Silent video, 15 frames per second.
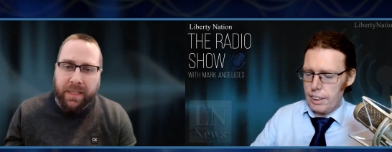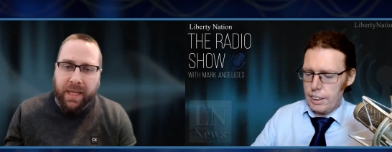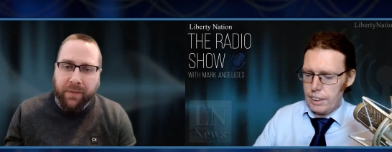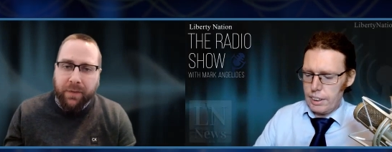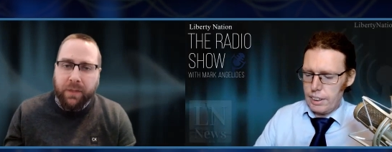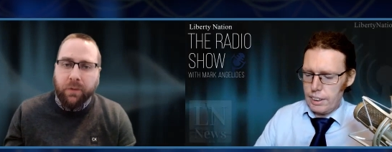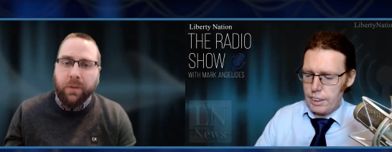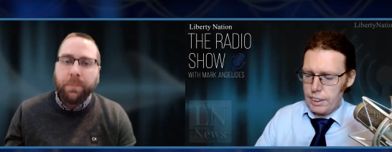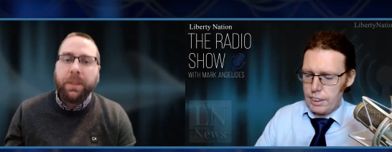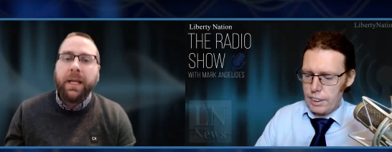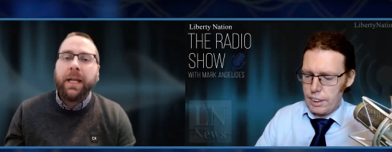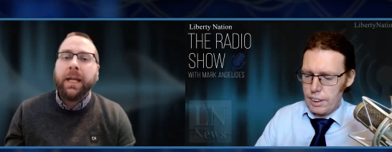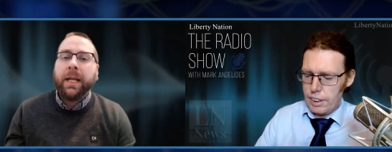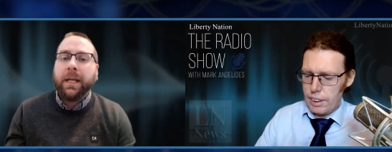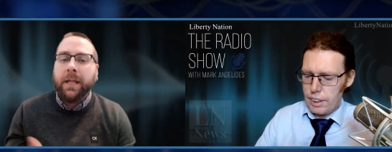Speaker 1: savings are
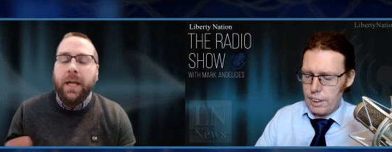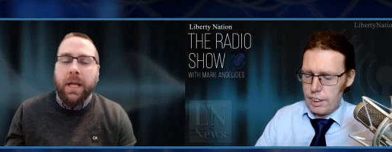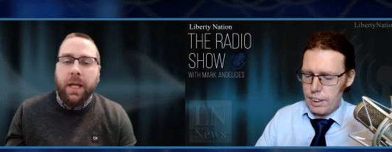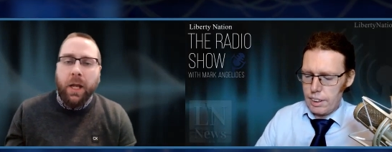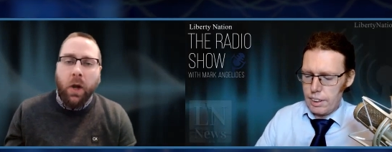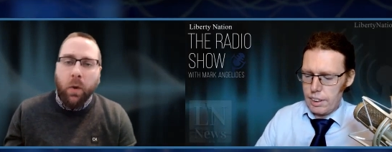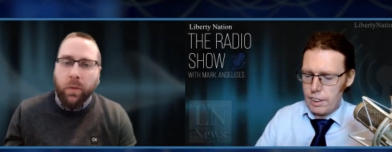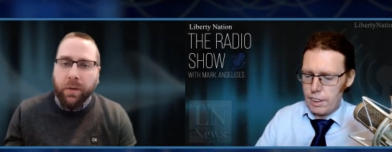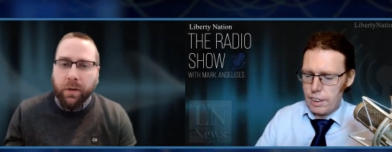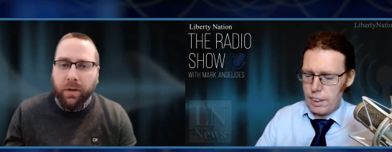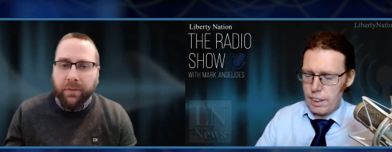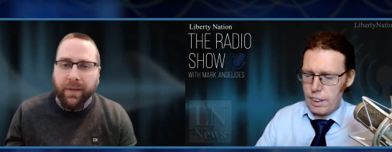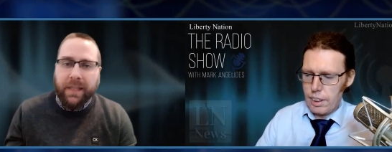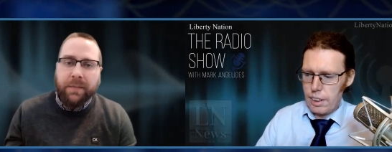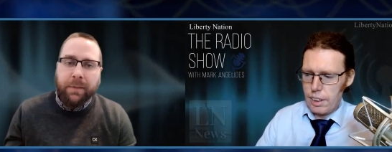depleted. You know, their
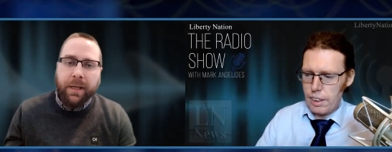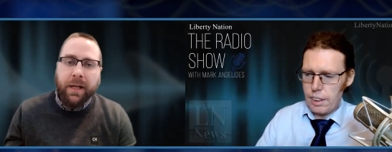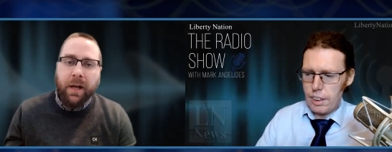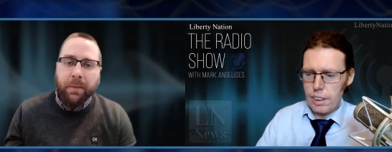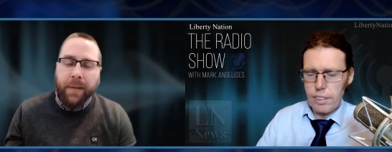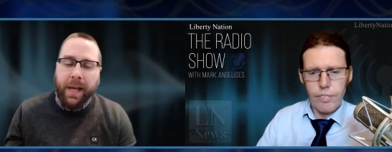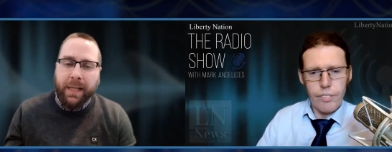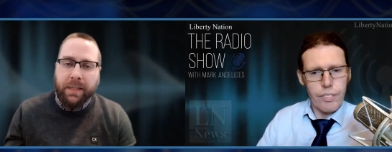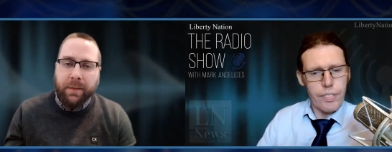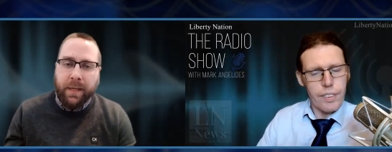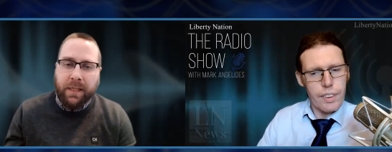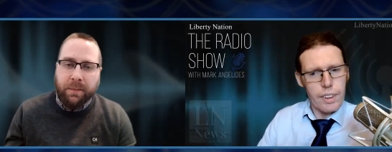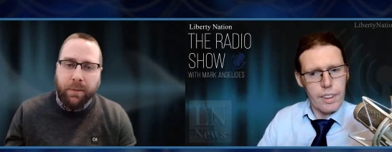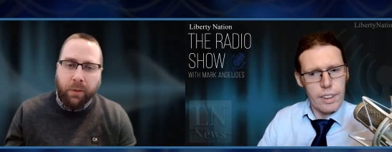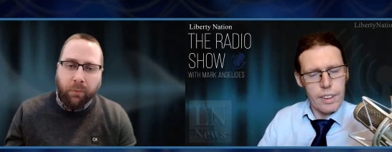investment income has
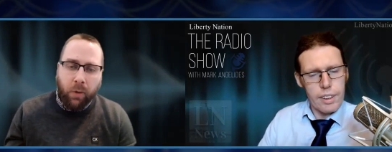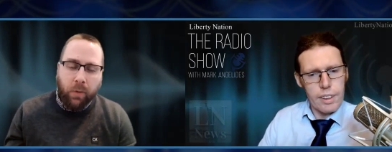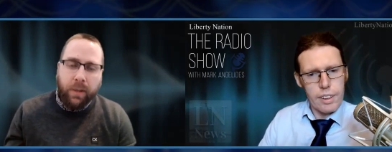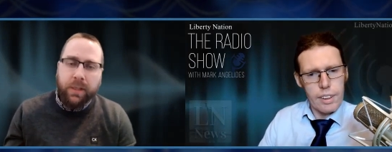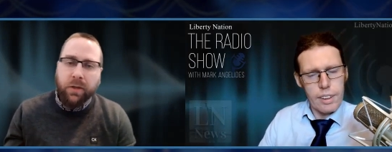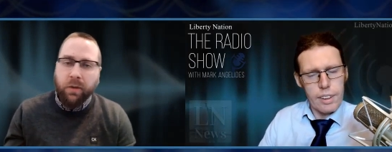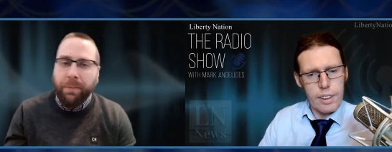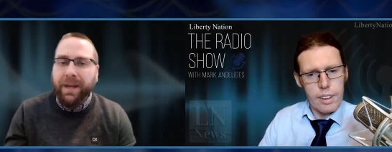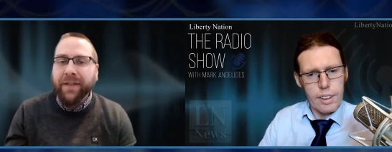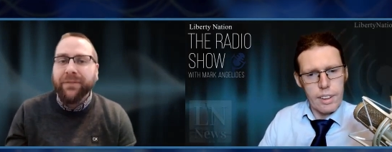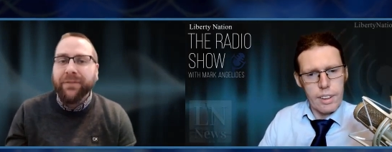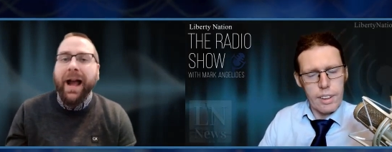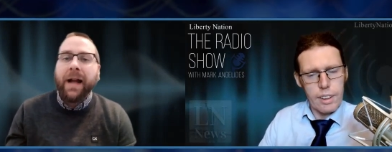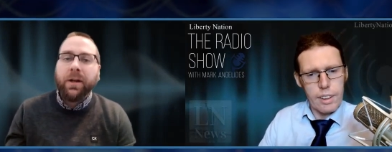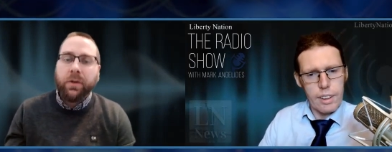has been eroded. So there are many
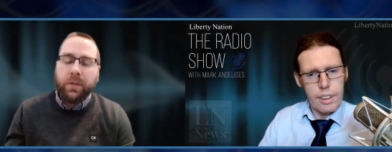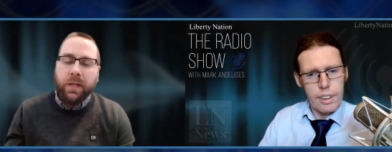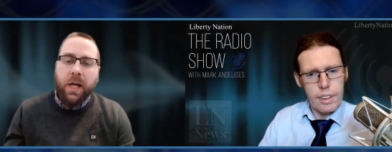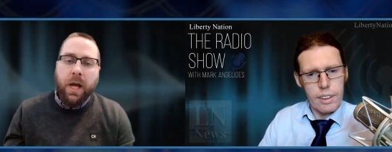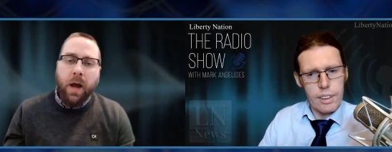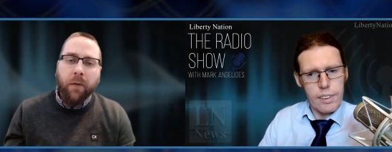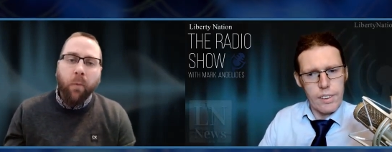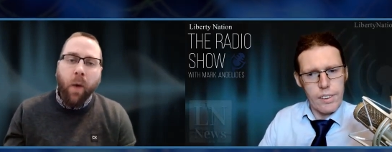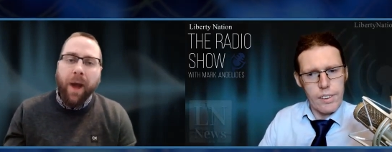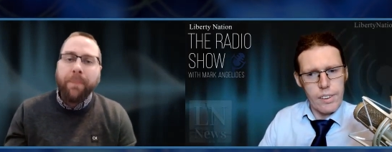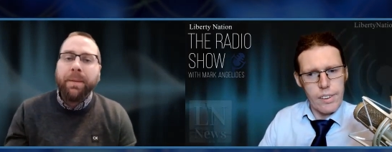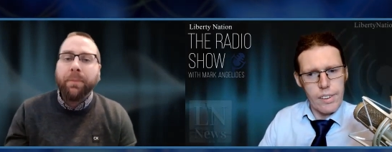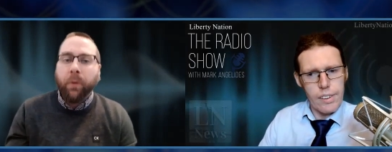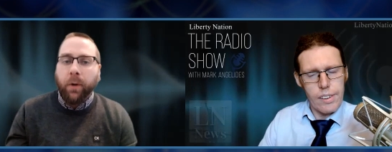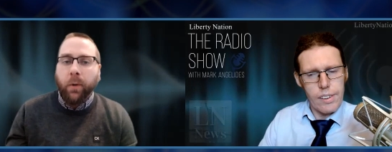factors of why
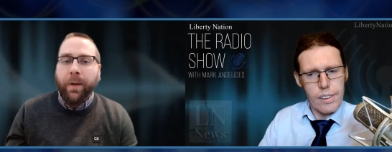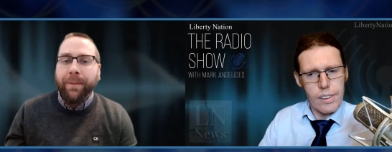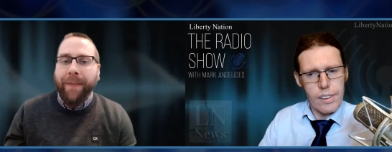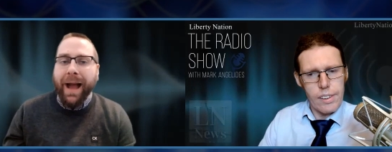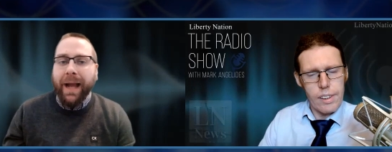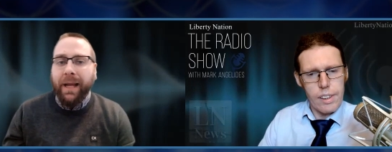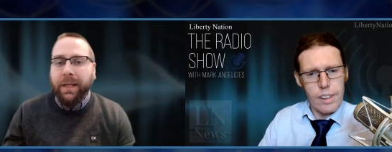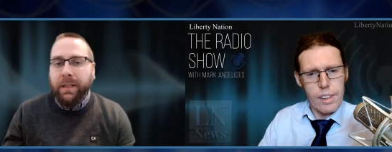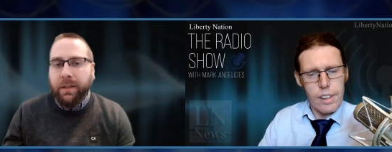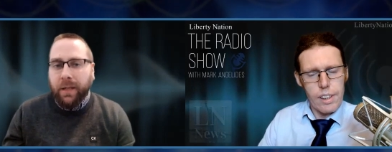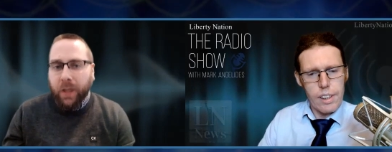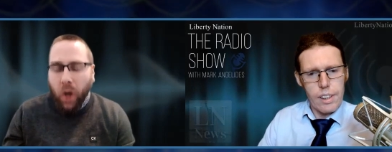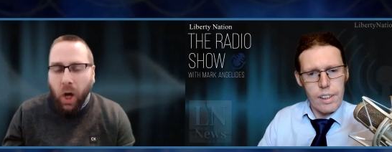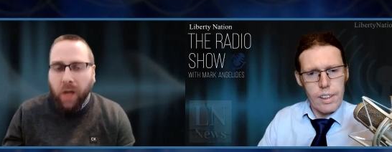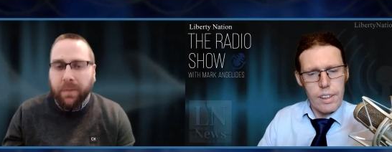people are going back into the
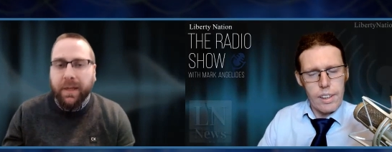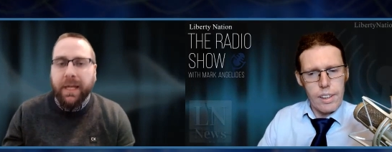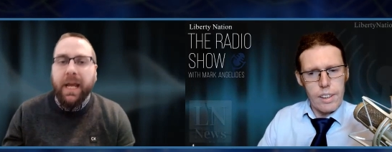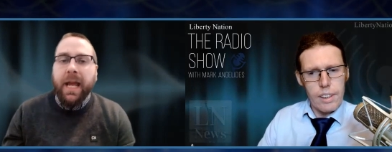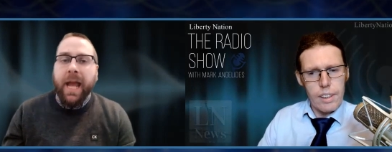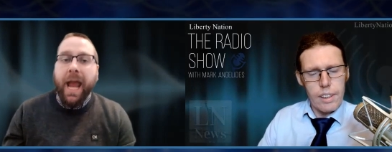economy economy.